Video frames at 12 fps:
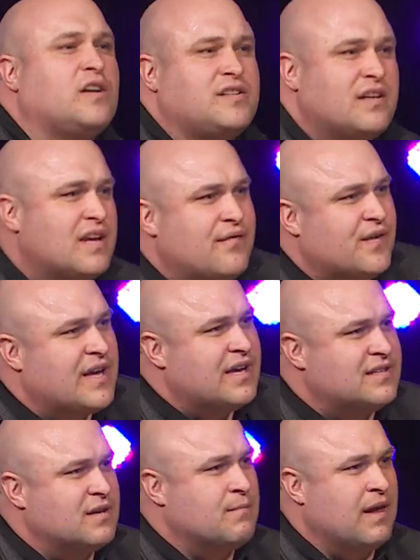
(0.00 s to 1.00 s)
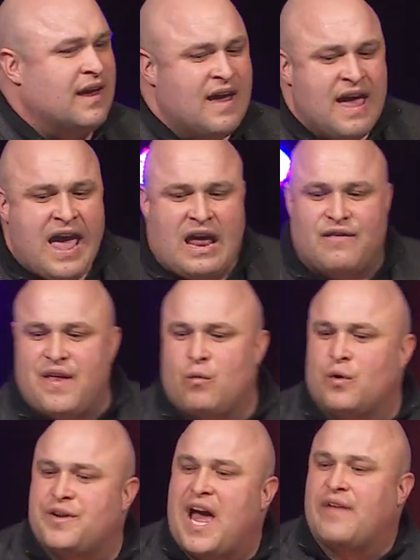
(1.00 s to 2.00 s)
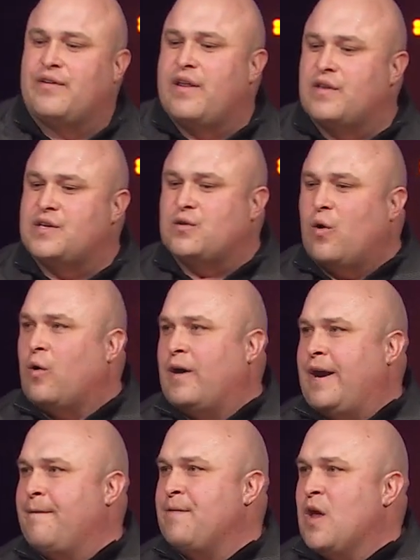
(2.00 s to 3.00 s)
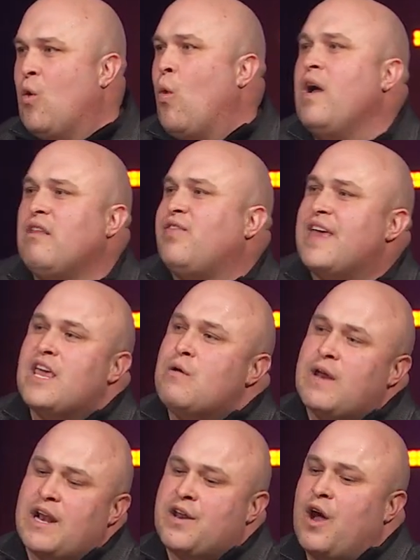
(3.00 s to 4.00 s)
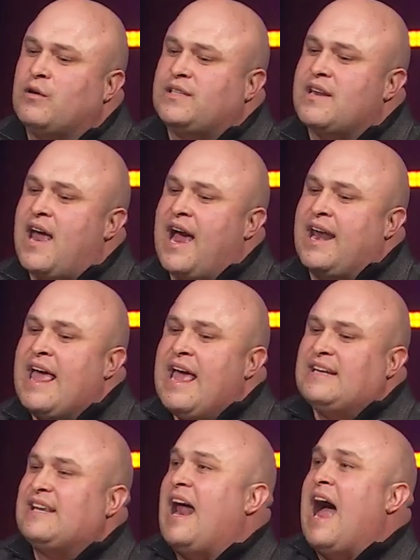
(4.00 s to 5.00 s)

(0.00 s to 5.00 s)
significant to me, and then we'll dive into the story. One thing you need to know tonight is that